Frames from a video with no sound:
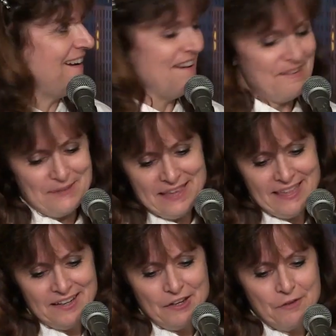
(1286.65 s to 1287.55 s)
And
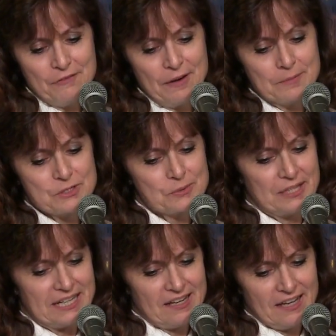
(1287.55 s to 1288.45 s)
then November
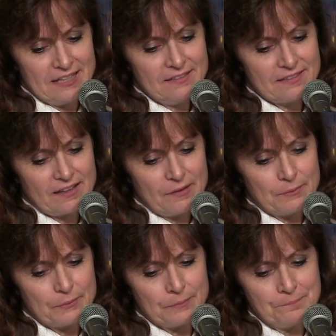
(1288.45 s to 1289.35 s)
29th, I
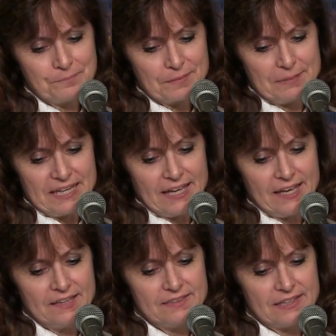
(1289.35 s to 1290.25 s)
will be
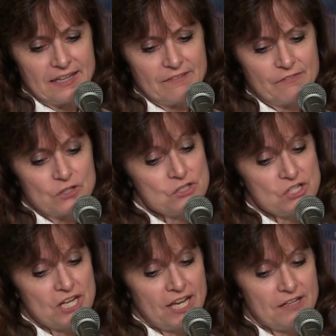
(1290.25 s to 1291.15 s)
at the First
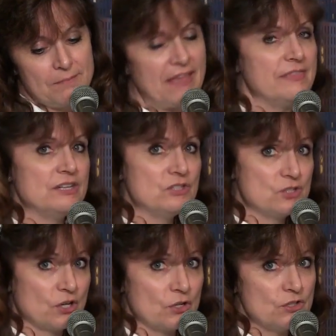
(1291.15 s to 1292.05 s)
United Methodist
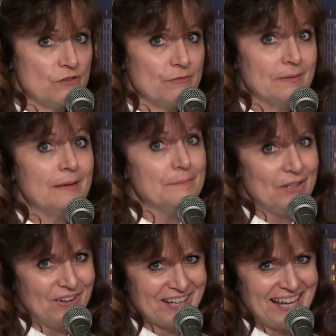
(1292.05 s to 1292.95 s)
Church of
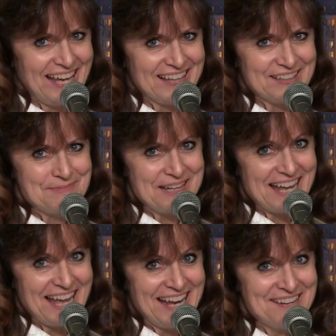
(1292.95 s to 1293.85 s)
Monongahela,
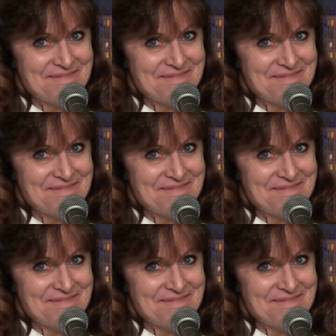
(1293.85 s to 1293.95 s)
PA.